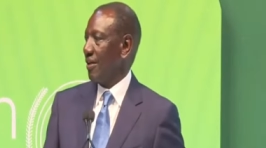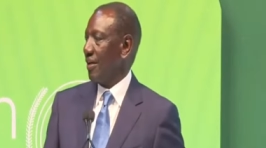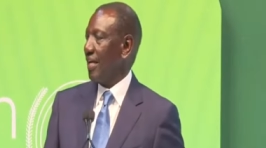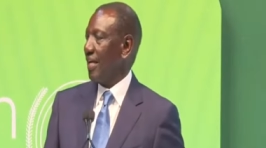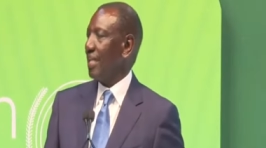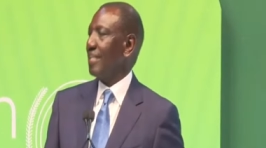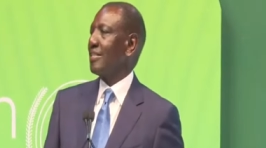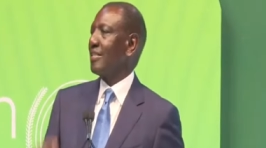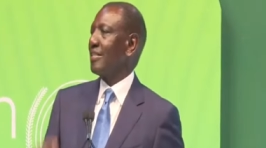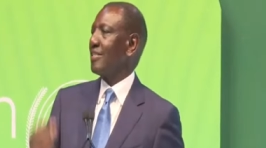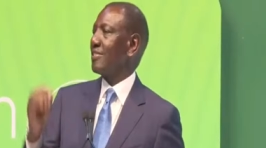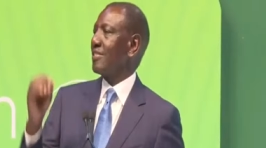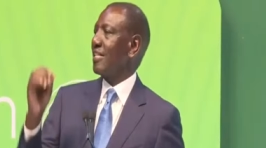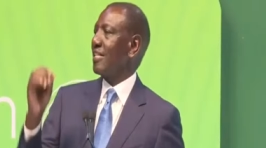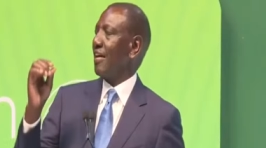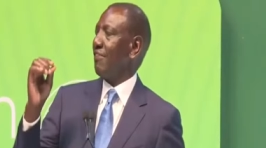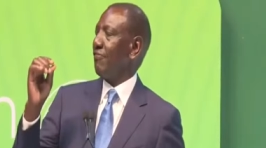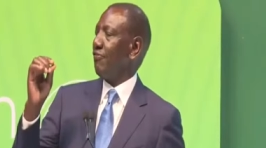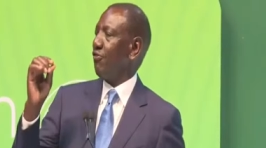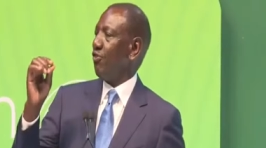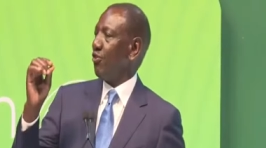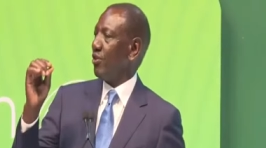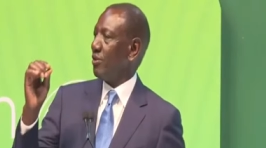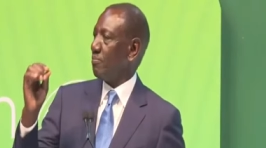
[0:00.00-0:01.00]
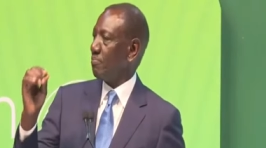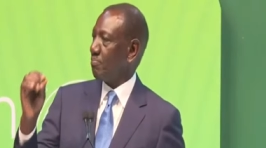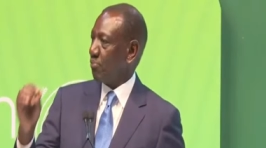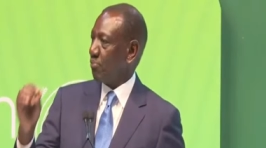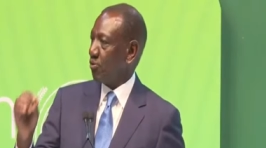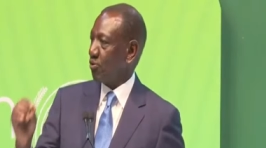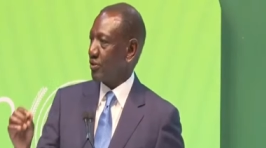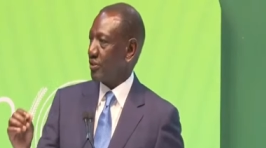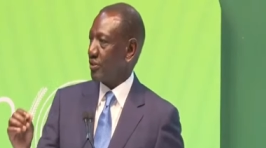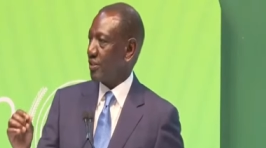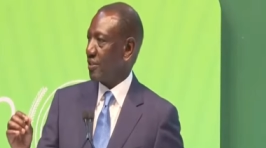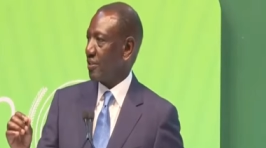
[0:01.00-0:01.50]
It is therefore
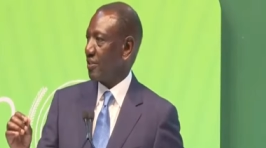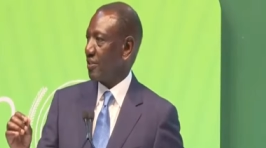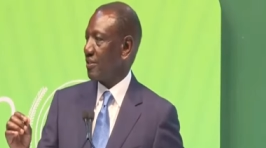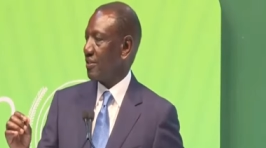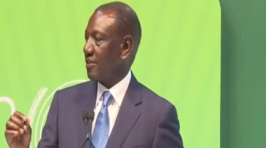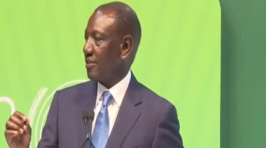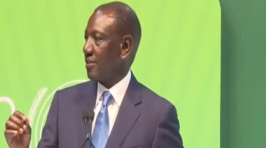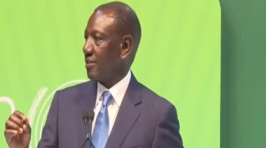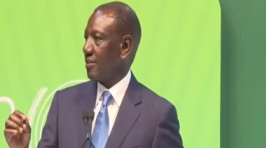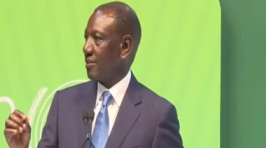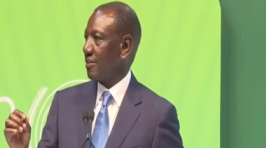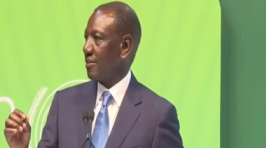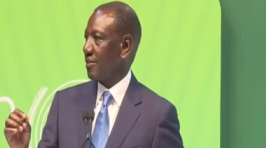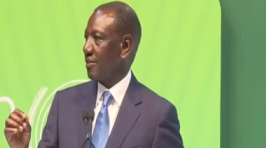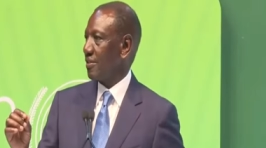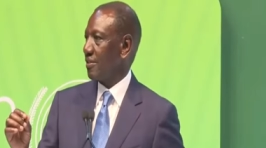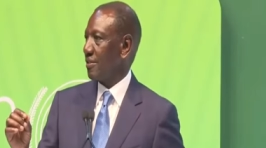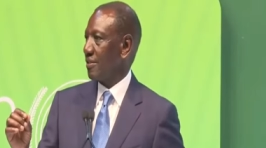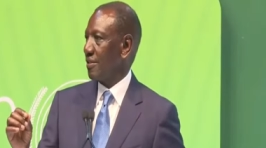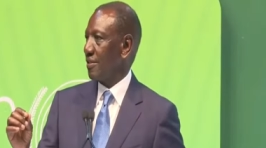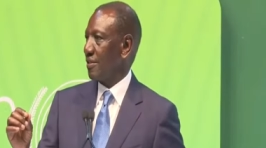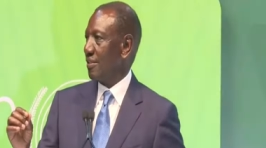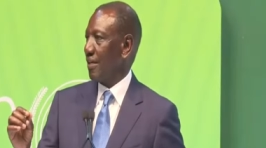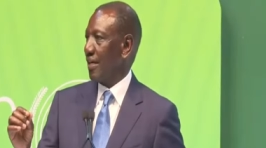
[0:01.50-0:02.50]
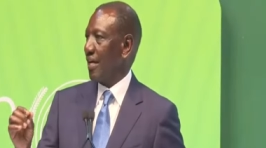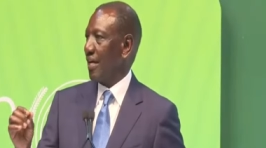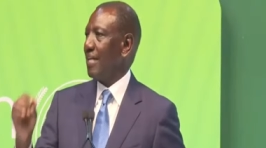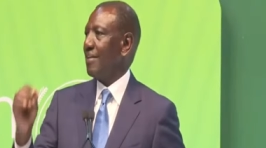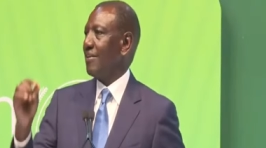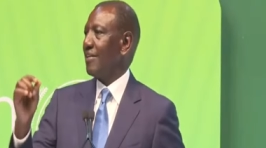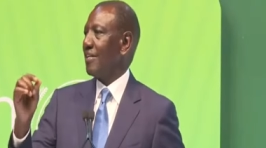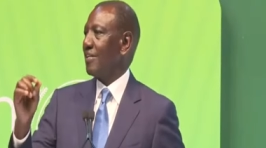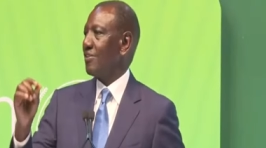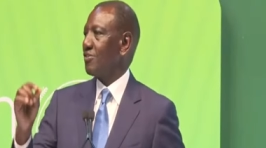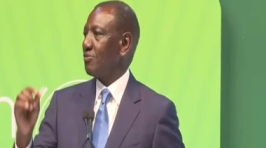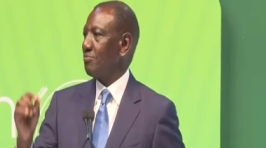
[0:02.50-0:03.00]
important
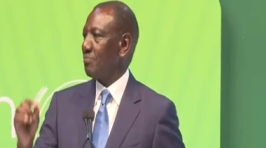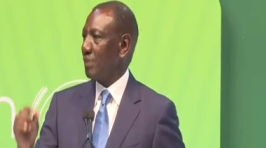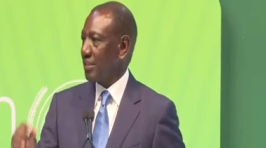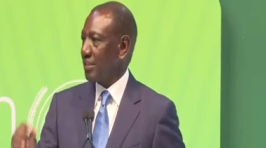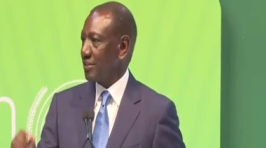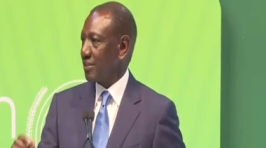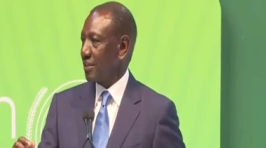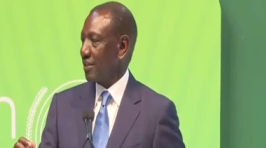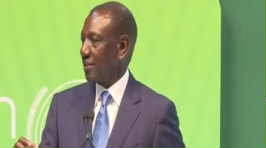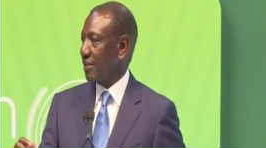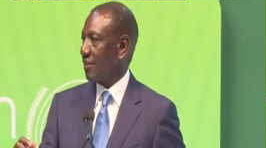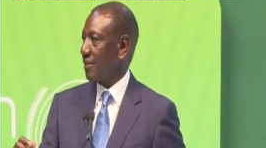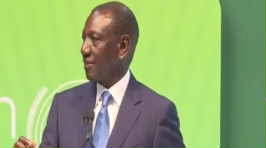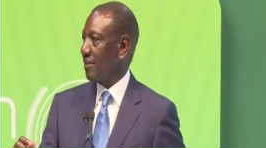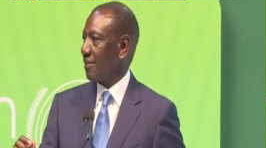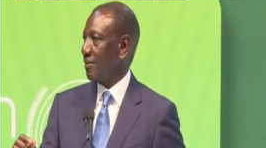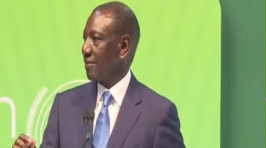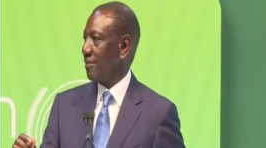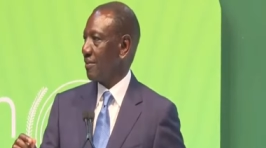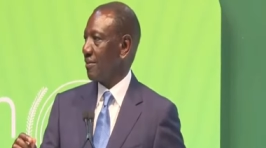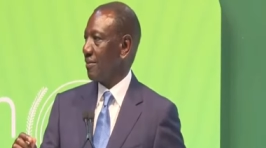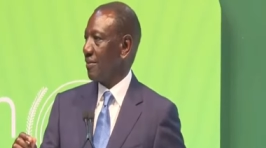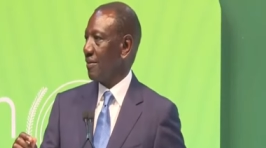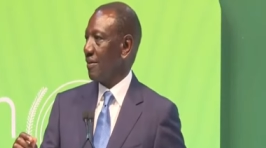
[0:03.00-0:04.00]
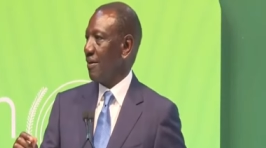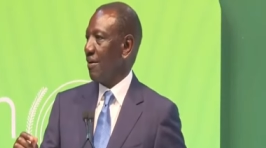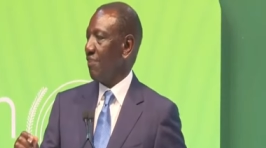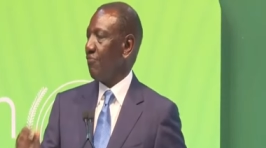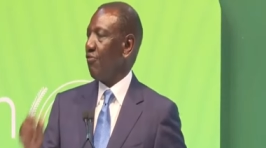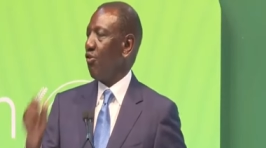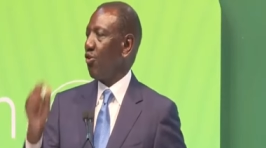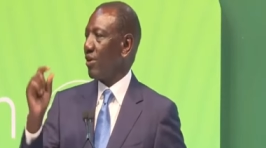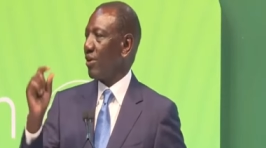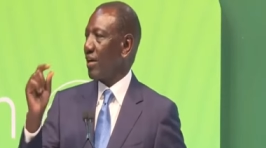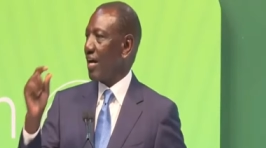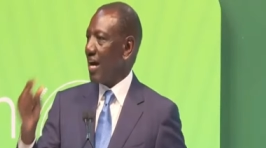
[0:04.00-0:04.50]
in this meeting
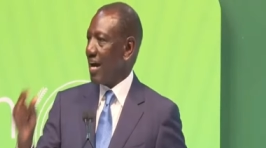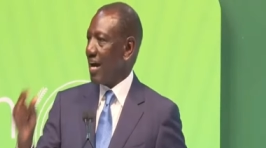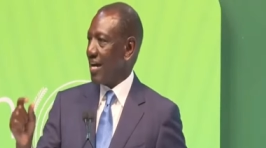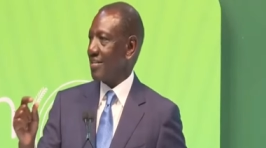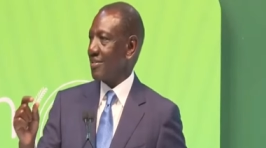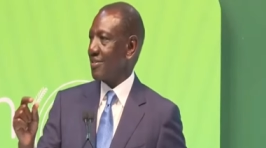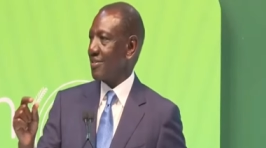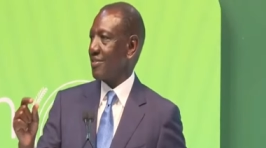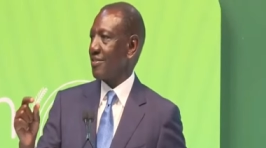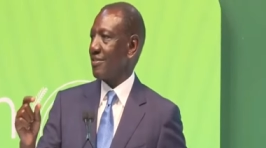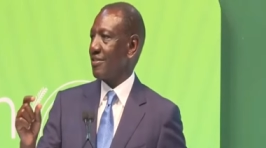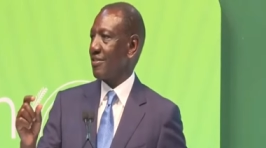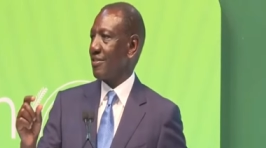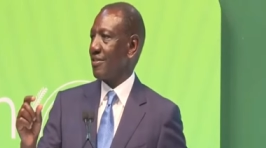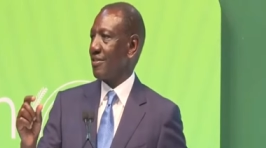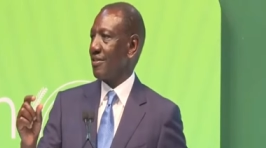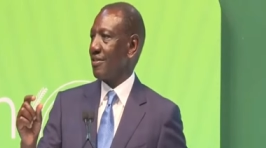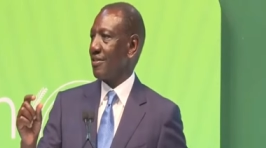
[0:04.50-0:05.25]
for us